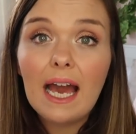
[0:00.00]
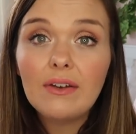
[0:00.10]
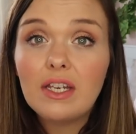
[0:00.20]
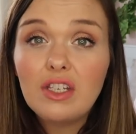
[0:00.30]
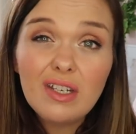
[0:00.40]

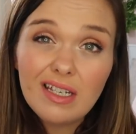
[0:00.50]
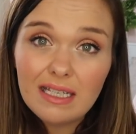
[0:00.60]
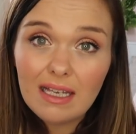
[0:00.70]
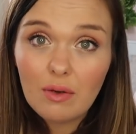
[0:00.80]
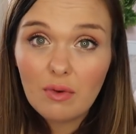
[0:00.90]
and then you can
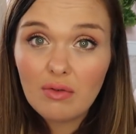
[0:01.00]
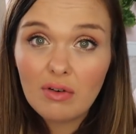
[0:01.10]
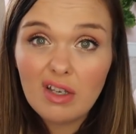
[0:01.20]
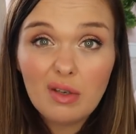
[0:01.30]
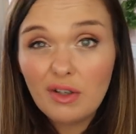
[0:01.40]
decide whether
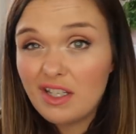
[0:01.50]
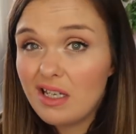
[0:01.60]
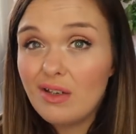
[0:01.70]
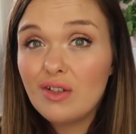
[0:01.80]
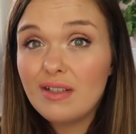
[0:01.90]
or not you want to
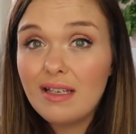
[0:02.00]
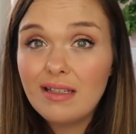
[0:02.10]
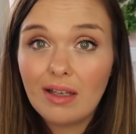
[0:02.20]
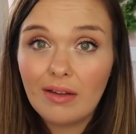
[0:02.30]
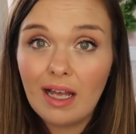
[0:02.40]
use your
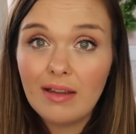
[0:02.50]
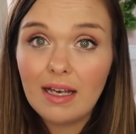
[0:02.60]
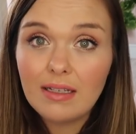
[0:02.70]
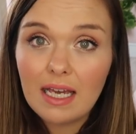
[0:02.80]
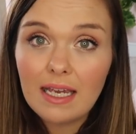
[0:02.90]
SYNS on
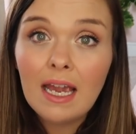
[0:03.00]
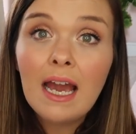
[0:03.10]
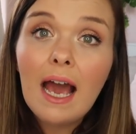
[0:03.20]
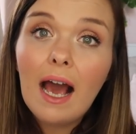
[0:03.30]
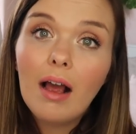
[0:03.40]
that day.
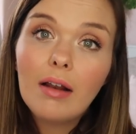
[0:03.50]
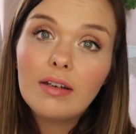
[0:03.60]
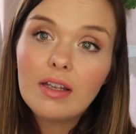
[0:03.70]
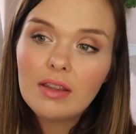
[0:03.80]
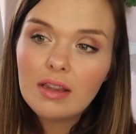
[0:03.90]

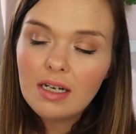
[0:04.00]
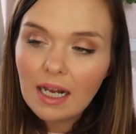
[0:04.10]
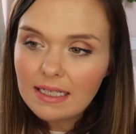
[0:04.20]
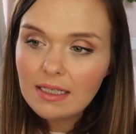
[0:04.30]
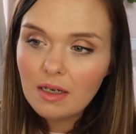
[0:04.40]
And the
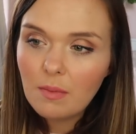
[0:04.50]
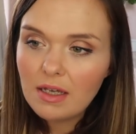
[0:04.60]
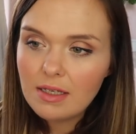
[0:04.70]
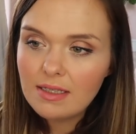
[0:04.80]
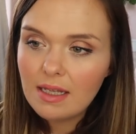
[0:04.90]
nice thing
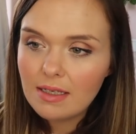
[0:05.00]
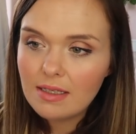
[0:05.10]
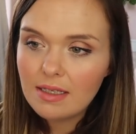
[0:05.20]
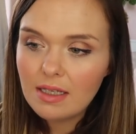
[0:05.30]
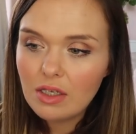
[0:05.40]
about this
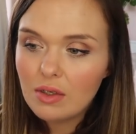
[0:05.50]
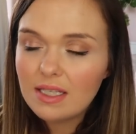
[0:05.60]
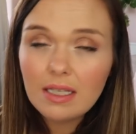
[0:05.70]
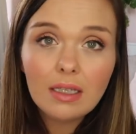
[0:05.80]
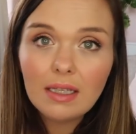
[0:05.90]
is that you're
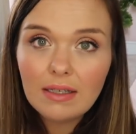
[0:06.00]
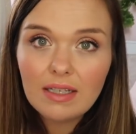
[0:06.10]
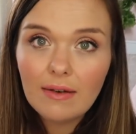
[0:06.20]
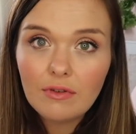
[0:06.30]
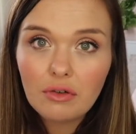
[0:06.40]
still
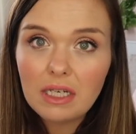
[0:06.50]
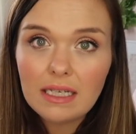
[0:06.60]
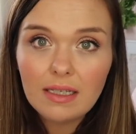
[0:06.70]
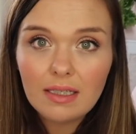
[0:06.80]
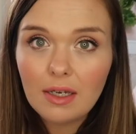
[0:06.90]
allowed to have
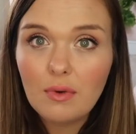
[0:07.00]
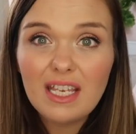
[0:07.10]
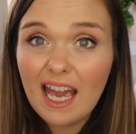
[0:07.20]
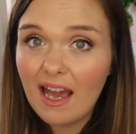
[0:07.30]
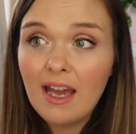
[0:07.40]
treats. So
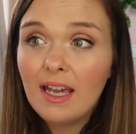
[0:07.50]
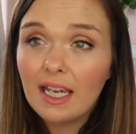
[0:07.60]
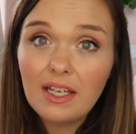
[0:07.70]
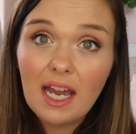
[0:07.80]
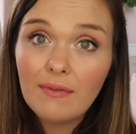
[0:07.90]
yeah,
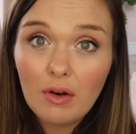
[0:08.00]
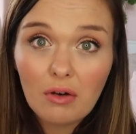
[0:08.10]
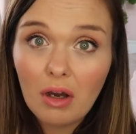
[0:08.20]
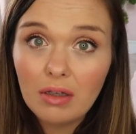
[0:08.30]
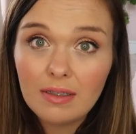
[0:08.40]
can you have
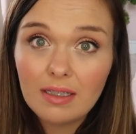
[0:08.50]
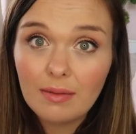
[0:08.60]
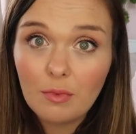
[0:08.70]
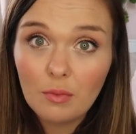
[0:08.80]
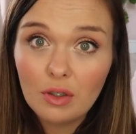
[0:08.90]
alcohol in
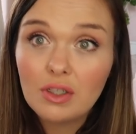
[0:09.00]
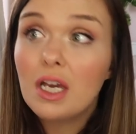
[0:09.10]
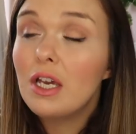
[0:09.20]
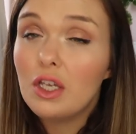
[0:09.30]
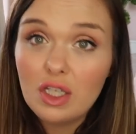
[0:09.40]
Slimming
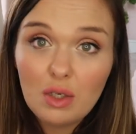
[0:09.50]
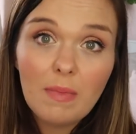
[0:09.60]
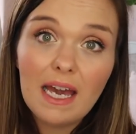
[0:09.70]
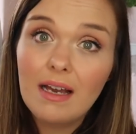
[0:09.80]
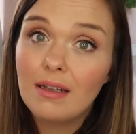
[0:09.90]
World? You
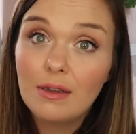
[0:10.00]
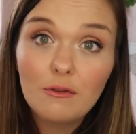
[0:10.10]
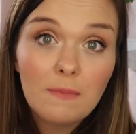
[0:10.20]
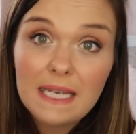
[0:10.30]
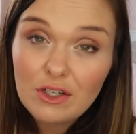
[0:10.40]
bet.
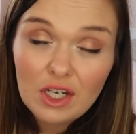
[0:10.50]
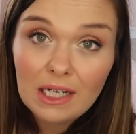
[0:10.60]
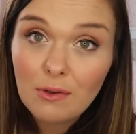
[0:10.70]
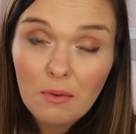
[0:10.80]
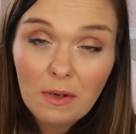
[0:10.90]
Love me a
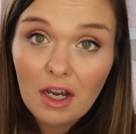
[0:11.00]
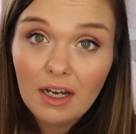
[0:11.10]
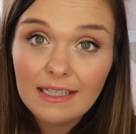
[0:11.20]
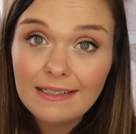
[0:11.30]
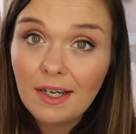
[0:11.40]
gin or a
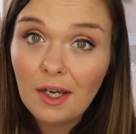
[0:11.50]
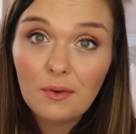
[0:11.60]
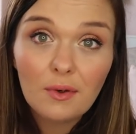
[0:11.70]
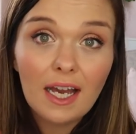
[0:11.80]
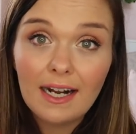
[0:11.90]
Bacardi and
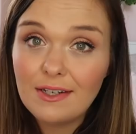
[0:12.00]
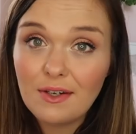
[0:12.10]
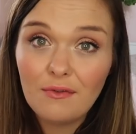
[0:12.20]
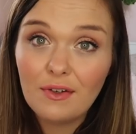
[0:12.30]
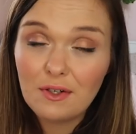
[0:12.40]
Coke, and I
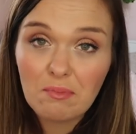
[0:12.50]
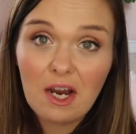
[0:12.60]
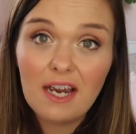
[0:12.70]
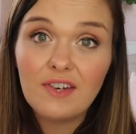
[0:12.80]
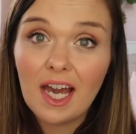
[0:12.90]
don't feel
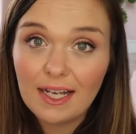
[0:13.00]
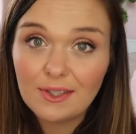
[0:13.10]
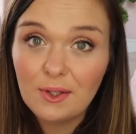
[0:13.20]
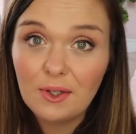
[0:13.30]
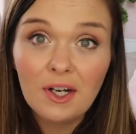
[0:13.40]
deprived
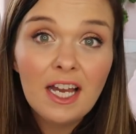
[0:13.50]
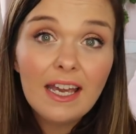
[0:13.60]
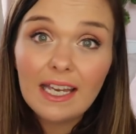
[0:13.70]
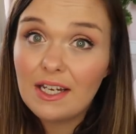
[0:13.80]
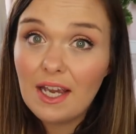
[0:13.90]
at all.
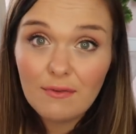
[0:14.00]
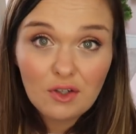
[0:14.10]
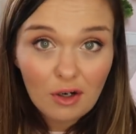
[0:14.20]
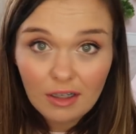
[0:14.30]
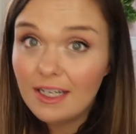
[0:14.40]
Can you have
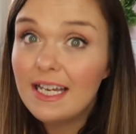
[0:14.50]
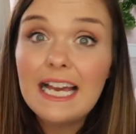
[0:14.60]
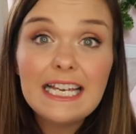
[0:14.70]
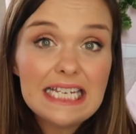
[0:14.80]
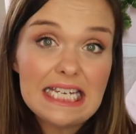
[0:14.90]
chocolate?
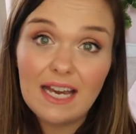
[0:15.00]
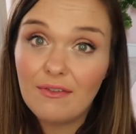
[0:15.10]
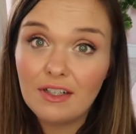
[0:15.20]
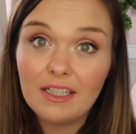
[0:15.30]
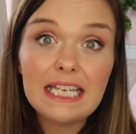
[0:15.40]

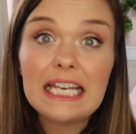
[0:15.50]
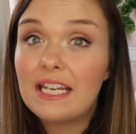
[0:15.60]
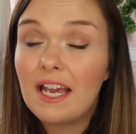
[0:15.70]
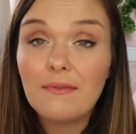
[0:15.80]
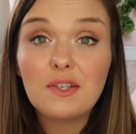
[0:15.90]
Definitely.
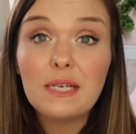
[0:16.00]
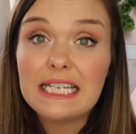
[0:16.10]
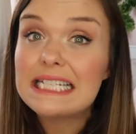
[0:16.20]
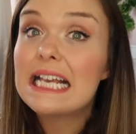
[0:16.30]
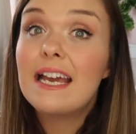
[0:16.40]
Can you have
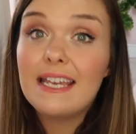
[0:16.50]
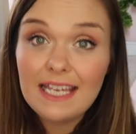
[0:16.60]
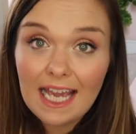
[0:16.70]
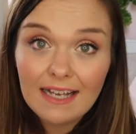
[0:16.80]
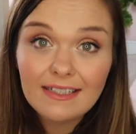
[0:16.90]
sweets?
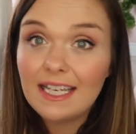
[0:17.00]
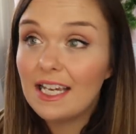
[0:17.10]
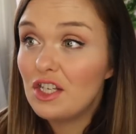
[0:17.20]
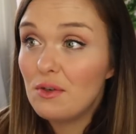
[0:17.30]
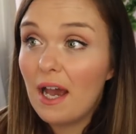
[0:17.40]
Yes.
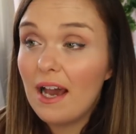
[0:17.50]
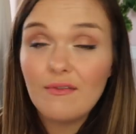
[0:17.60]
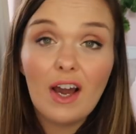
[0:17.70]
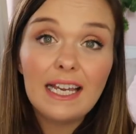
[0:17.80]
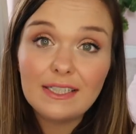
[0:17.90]
Can you
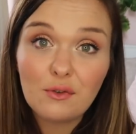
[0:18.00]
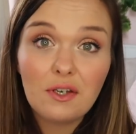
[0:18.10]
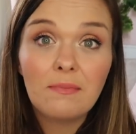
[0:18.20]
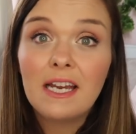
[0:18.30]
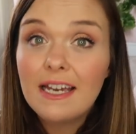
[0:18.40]
have ice
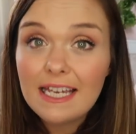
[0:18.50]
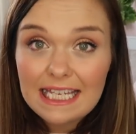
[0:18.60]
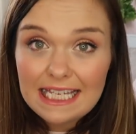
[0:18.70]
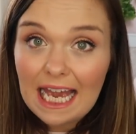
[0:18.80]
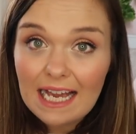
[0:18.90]
cream?
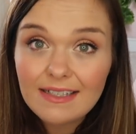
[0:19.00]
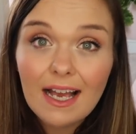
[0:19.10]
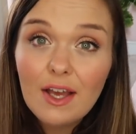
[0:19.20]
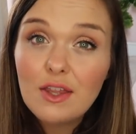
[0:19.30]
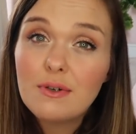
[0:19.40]

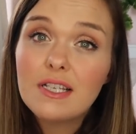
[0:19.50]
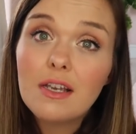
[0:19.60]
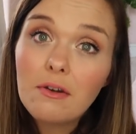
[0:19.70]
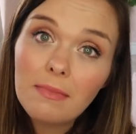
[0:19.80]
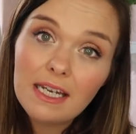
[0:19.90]
Yes. There are
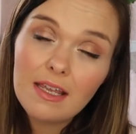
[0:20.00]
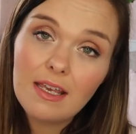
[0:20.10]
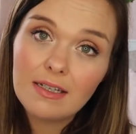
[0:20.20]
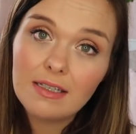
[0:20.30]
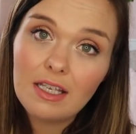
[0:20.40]
so many
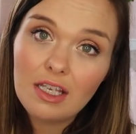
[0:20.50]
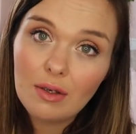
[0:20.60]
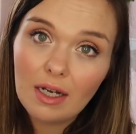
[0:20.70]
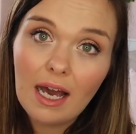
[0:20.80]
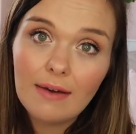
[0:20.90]
things that
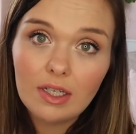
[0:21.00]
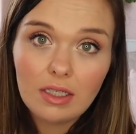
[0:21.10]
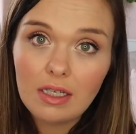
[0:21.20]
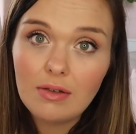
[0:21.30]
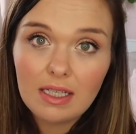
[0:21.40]
you can have
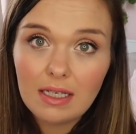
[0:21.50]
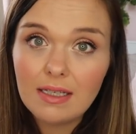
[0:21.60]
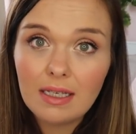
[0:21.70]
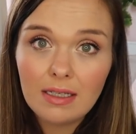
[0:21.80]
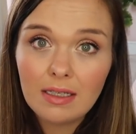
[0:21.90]
and use
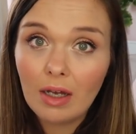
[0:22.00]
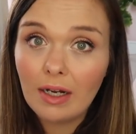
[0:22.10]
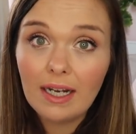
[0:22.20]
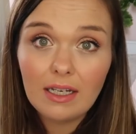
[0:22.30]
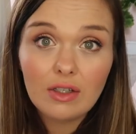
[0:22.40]
these SYNS
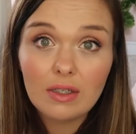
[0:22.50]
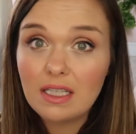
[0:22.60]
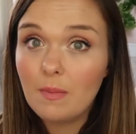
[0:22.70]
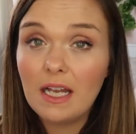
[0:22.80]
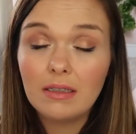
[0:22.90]
on, and it
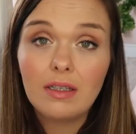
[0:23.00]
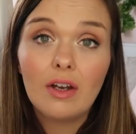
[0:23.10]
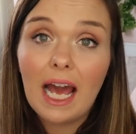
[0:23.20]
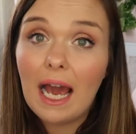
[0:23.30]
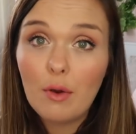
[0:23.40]
just depends
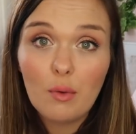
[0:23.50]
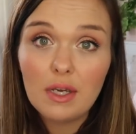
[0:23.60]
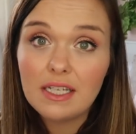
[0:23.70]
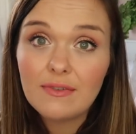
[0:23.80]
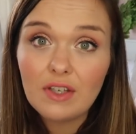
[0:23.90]
on how it
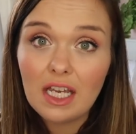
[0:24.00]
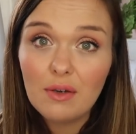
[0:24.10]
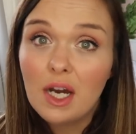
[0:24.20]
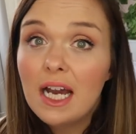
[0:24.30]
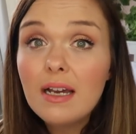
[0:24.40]
works for
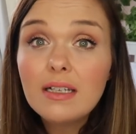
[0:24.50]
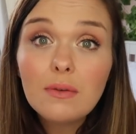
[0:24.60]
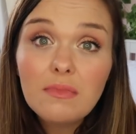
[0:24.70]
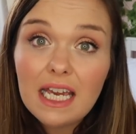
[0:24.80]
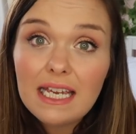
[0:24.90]
you.
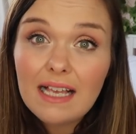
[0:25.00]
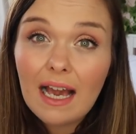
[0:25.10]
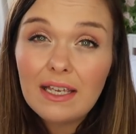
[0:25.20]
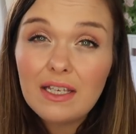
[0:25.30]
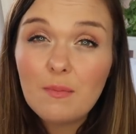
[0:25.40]
Some days
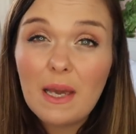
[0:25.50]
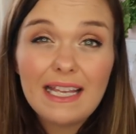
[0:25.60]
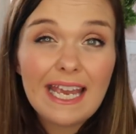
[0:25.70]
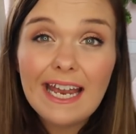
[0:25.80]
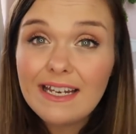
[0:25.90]
I use
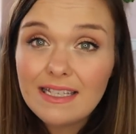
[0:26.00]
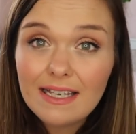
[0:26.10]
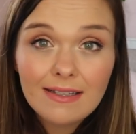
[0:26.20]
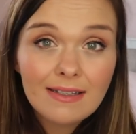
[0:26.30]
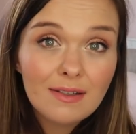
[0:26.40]
barely any
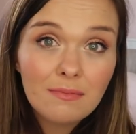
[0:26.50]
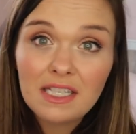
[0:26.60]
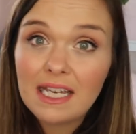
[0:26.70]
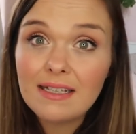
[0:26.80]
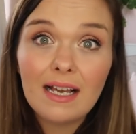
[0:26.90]
SYNS,
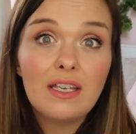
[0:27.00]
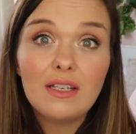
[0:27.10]
some days I